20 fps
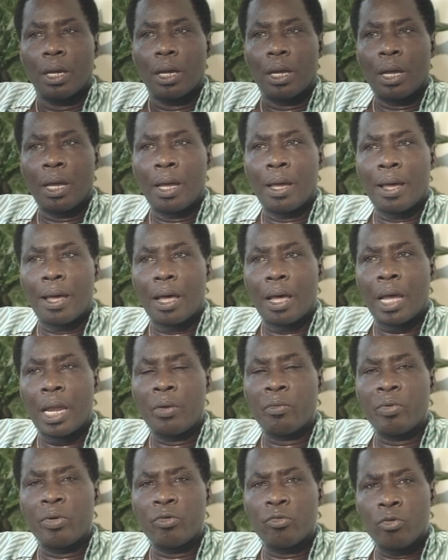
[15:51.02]
I
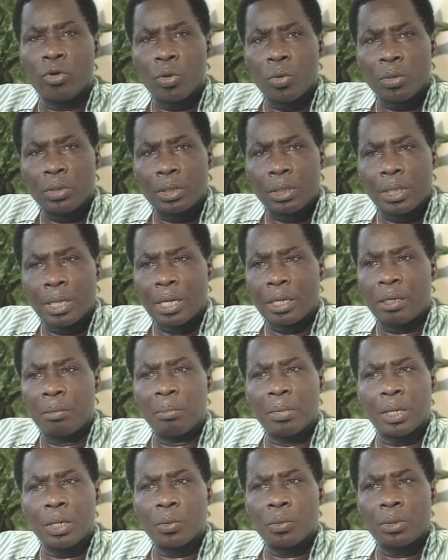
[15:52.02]
rewrote that
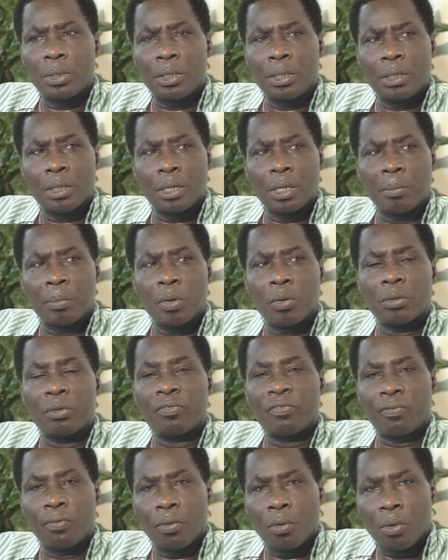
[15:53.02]
melody about
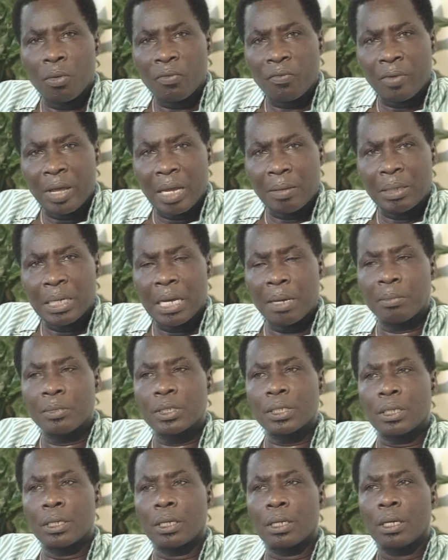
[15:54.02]
four or five
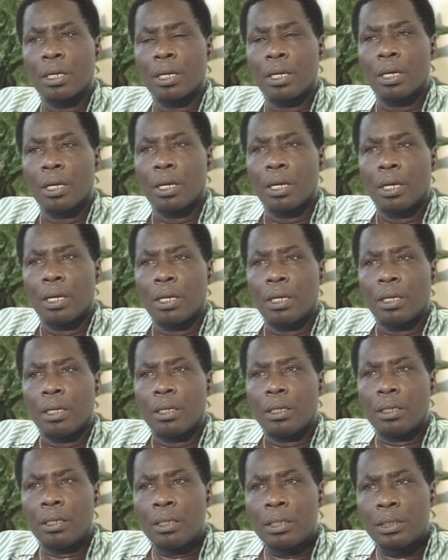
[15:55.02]
times, and
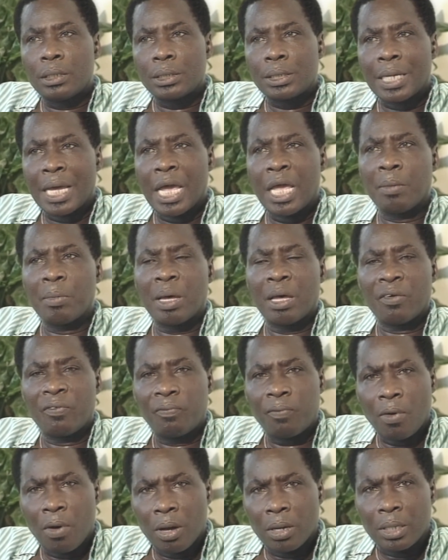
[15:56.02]
each time I
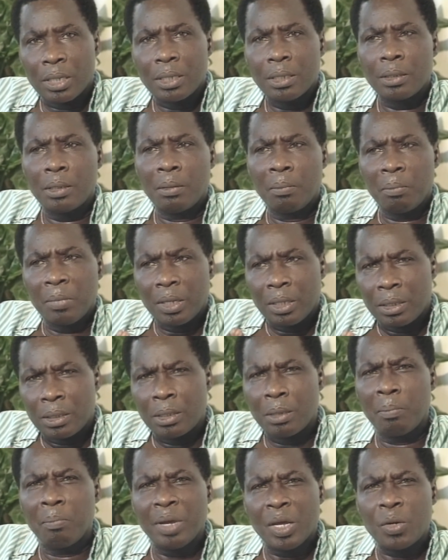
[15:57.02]
found
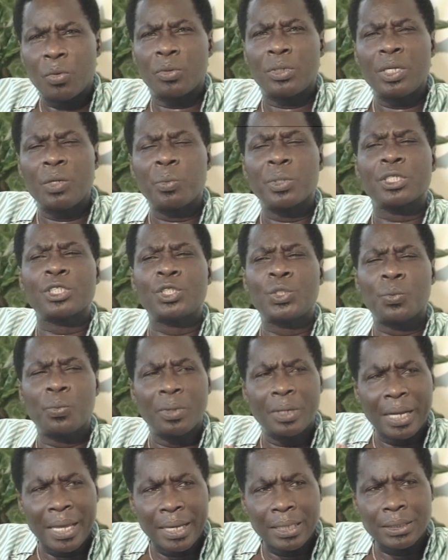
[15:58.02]
the melody was too
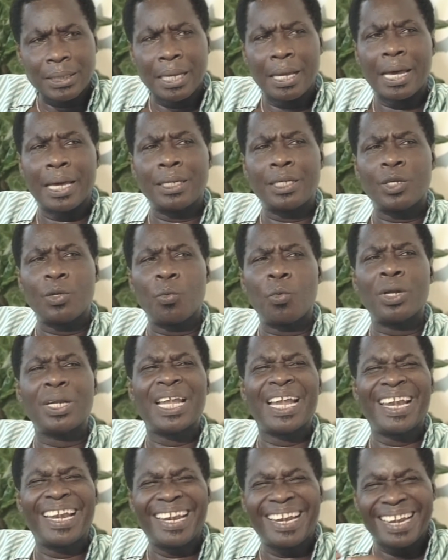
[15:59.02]
nice. I didn't want
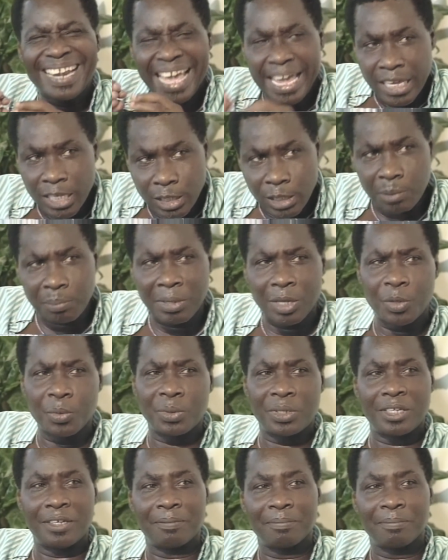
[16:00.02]
a nice melody.